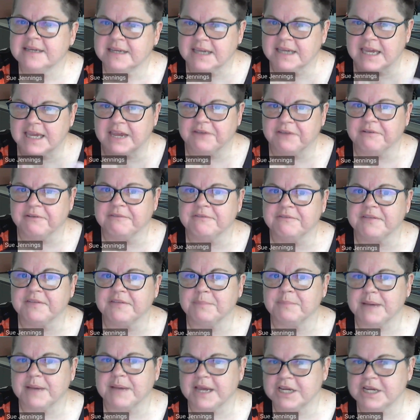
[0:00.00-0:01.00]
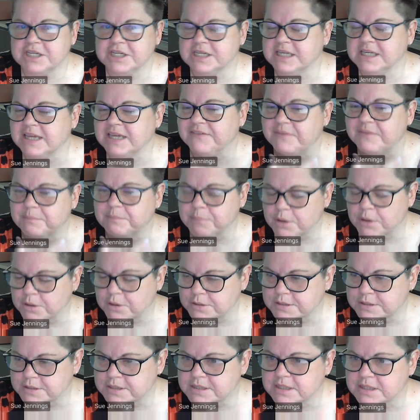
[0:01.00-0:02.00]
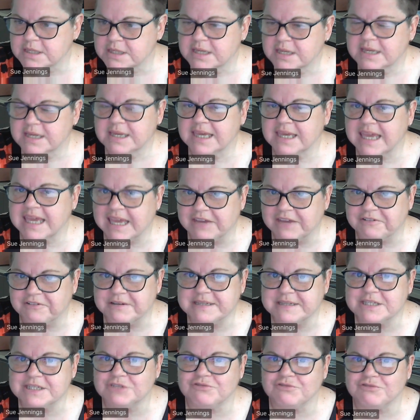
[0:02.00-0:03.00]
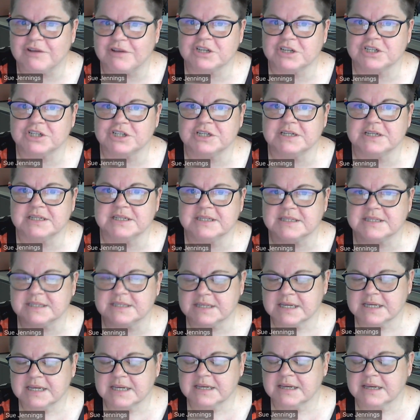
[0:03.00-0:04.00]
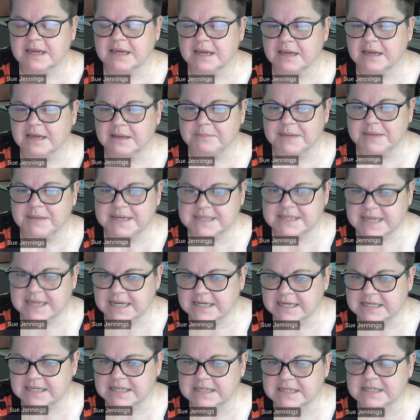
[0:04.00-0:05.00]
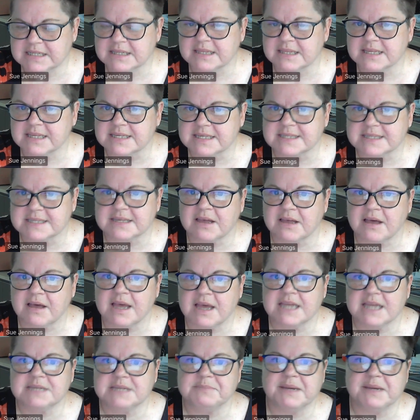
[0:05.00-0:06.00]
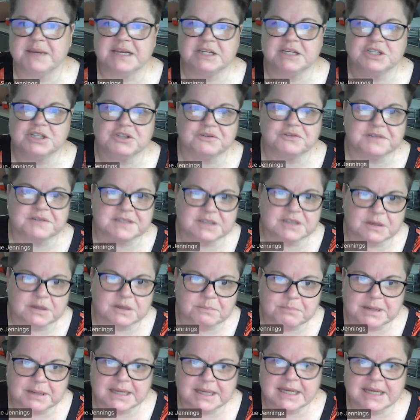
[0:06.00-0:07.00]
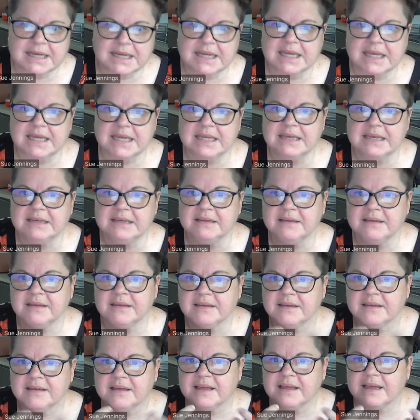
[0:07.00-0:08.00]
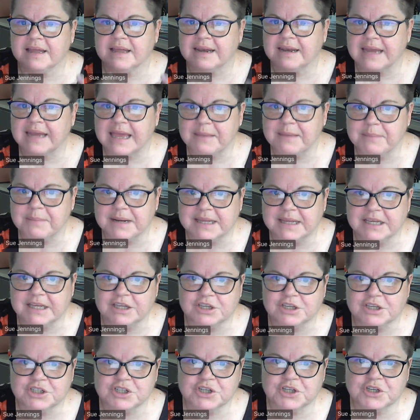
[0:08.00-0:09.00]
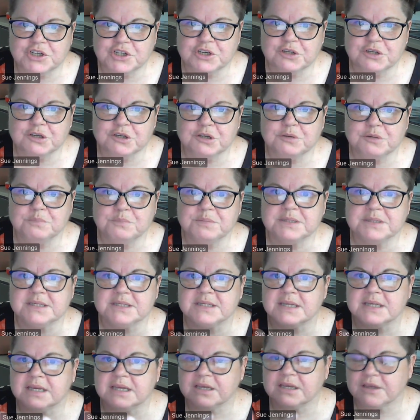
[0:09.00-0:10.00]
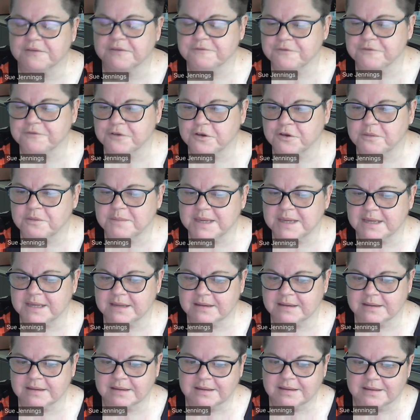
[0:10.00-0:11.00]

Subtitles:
caring for the patient, giving post-care instructions, attending to the site, making sure it's not bleeding, labelling your tubes, confirming